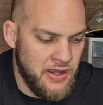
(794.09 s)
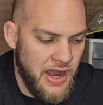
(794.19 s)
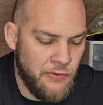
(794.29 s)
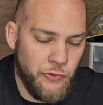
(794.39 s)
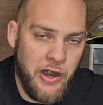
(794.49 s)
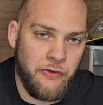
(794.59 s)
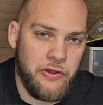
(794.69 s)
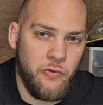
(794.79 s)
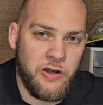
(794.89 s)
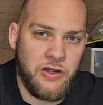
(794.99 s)
I
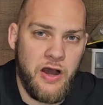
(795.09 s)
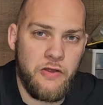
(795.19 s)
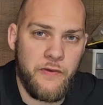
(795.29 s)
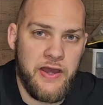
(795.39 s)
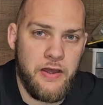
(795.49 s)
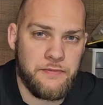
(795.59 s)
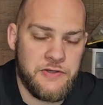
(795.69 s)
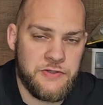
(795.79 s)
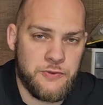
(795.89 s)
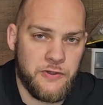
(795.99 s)
rarely work all the way up
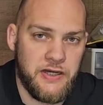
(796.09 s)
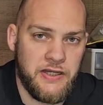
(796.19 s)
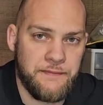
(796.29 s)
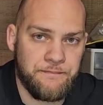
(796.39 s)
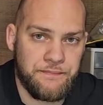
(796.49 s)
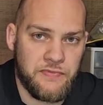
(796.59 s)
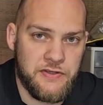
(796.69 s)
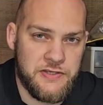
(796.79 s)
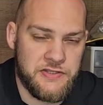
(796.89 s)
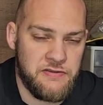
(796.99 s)
to 20,
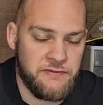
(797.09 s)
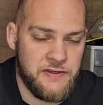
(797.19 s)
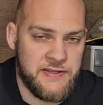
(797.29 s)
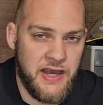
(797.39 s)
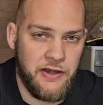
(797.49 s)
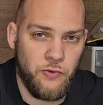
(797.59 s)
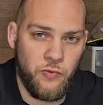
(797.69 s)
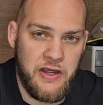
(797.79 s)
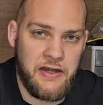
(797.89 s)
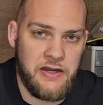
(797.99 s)
just if it's kind of
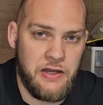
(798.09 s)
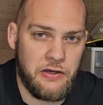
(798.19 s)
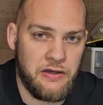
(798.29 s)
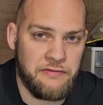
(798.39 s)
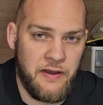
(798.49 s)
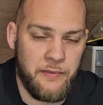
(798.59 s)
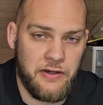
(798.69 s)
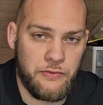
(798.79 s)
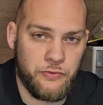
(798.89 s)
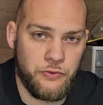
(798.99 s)
windy or if I'm in
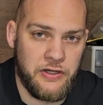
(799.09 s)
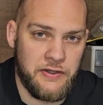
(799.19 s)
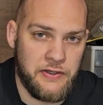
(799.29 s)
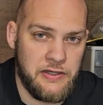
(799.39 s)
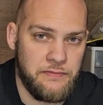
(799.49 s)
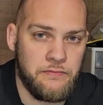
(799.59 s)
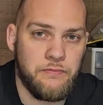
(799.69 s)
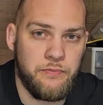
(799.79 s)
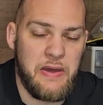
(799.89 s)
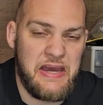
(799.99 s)
a really
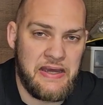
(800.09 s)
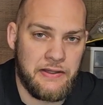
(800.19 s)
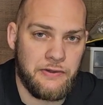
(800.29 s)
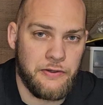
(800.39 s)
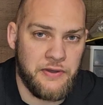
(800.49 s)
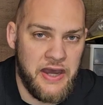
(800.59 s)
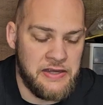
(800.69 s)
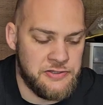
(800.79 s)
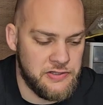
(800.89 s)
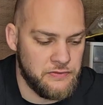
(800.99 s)
big
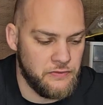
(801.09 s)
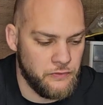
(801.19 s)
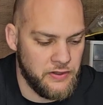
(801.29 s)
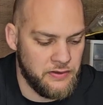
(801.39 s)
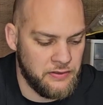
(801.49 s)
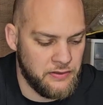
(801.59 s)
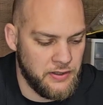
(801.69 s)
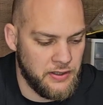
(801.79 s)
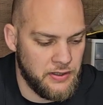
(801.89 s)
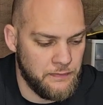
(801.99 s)
location with
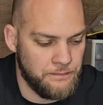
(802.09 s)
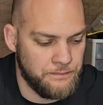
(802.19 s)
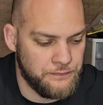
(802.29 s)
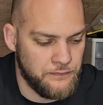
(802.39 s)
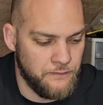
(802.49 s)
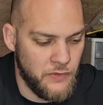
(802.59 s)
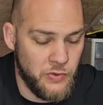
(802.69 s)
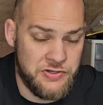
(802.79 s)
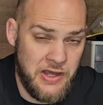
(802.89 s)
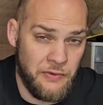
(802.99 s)

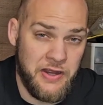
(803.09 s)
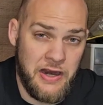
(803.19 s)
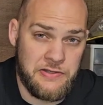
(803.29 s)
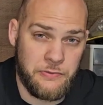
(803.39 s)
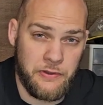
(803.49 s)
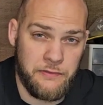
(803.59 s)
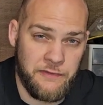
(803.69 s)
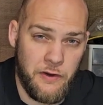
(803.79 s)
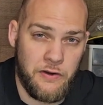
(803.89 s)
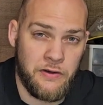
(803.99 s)
or sound carries really
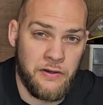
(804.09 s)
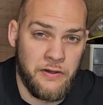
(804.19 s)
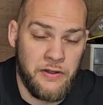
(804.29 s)
far,